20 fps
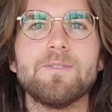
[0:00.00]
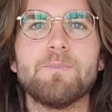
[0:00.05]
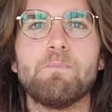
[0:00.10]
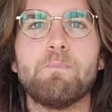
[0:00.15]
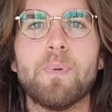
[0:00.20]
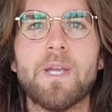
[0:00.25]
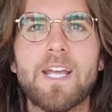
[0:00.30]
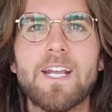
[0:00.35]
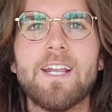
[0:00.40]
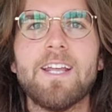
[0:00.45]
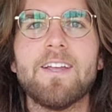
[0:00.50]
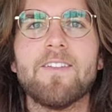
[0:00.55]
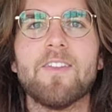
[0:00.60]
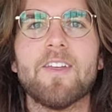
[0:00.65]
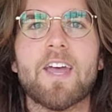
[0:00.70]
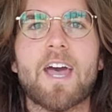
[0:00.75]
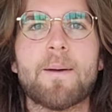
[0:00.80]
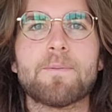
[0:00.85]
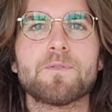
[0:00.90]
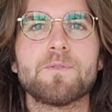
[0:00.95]
beating
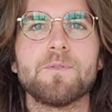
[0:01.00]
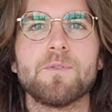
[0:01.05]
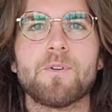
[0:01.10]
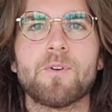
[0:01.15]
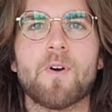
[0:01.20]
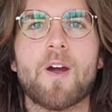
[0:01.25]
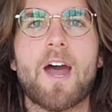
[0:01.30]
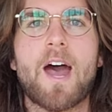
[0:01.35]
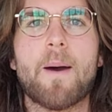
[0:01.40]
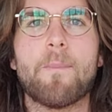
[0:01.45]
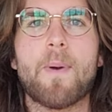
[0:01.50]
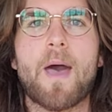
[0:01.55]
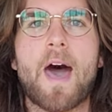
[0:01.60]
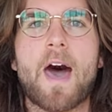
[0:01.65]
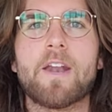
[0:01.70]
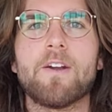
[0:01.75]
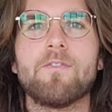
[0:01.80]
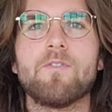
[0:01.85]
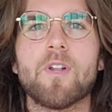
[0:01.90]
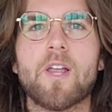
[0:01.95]
the absolute crap
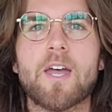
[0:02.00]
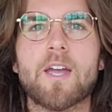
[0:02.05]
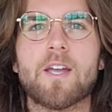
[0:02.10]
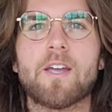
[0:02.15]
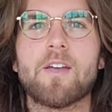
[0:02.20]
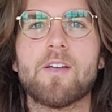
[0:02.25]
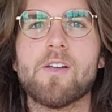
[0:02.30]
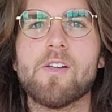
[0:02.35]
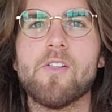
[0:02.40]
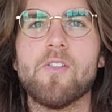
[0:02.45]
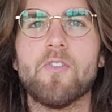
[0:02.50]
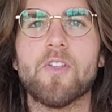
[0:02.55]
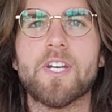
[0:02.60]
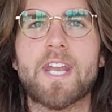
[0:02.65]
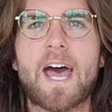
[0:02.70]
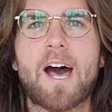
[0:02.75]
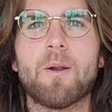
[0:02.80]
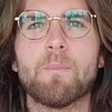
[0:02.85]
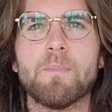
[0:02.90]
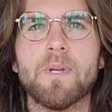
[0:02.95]
out of like the
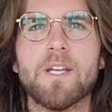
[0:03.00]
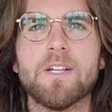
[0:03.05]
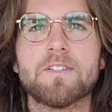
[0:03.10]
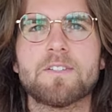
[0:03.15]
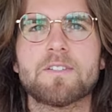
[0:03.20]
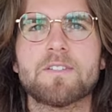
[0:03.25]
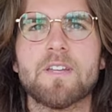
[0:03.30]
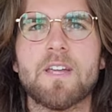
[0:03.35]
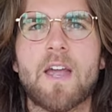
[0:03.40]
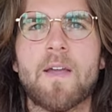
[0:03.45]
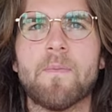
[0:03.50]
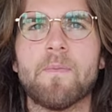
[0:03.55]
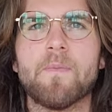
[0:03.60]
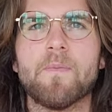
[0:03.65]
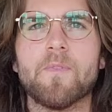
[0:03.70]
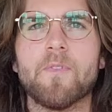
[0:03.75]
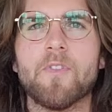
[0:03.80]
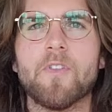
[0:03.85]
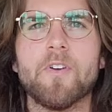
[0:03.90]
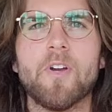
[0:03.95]
downbeats
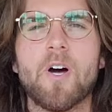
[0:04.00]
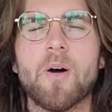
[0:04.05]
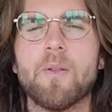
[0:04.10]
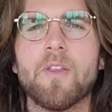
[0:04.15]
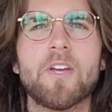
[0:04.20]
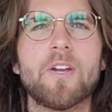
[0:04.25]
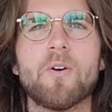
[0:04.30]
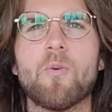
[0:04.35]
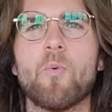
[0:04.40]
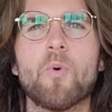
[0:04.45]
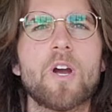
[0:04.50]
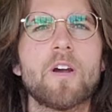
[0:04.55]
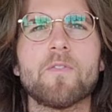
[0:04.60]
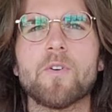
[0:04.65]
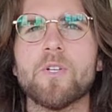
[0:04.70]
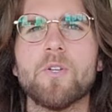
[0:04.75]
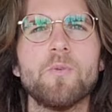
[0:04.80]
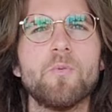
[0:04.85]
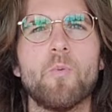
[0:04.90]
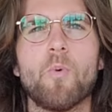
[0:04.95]
and wherever
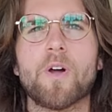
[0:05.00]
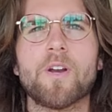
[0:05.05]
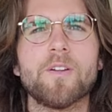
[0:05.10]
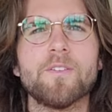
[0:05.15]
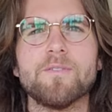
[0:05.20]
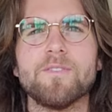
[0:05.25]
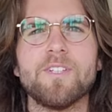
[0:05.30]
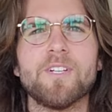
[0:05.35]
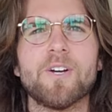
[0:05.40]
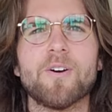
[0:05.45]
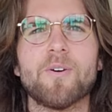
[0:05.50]
you want to,